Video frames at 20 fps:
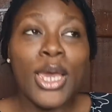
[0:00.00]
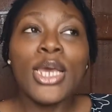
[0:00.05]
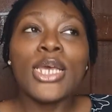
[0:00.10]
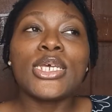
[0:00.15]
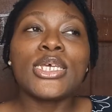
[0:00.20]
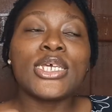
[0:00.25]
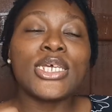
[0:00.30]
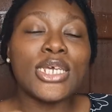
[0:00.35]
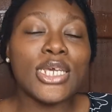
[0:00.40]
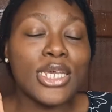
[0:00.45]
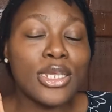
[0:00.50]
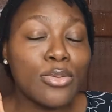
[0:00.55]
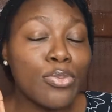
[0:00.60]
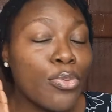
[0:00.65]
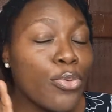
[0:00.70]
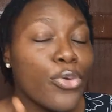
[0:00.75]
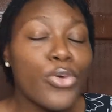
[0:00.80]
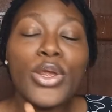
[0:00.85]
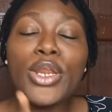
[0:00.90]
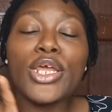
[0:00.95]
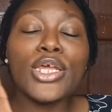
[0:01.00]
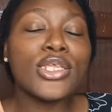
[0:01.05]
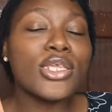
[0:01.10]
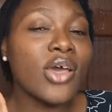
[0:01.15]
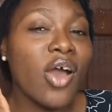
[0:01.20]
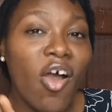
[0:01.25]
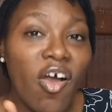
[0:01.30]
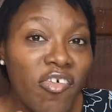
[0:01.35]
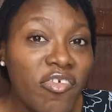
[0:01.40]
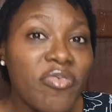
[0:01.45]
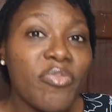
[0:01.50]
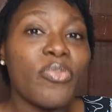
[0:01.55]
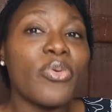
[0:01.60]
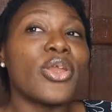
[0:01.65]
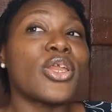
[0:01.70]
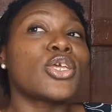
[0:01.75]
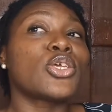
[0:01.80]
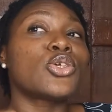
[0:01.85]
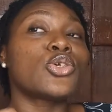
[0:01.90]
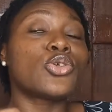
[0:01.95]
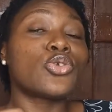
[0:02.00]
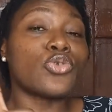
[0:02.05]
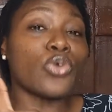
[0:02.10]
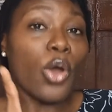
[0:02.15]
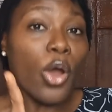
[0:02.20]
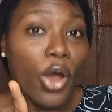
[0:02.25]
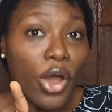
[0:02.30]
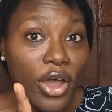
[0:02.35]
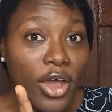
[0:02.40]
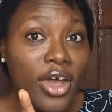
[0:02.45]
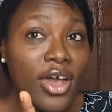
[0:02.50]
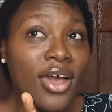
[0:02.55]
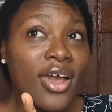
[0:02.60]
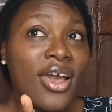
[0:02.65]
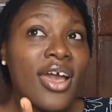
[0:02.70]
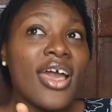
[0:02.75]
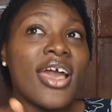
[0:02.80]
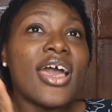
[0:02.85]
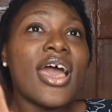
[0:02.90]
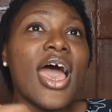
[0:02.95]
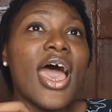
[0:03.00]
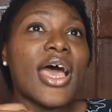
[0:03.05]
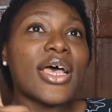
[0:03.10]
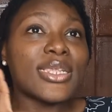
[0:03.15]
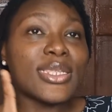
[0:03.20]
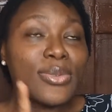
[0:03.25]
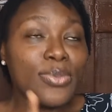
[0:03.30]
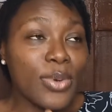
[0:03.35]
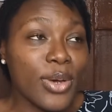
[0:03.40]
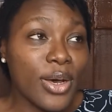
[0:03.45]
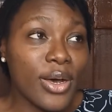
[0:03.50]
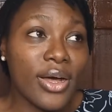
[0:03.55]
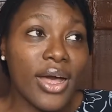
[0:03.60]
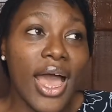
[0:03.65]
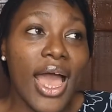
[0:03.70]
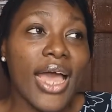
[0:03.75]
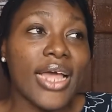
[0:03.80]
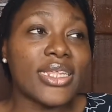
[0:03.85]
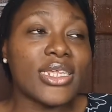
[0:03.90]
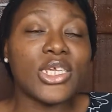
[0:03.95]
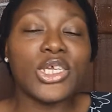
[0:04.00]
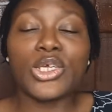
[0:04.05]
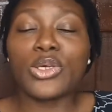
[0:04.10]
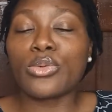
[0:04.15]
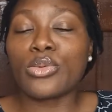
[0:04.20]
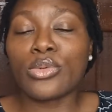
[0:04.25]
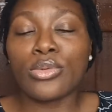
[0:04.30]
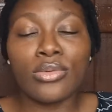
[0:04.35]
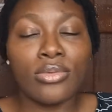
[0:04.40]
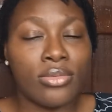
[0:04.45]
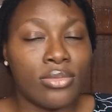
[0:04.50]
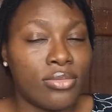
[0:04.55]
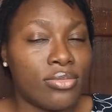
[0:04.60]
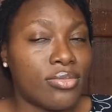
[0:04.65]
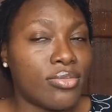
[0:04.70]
She's pretty tough, pretty strong as well, and she would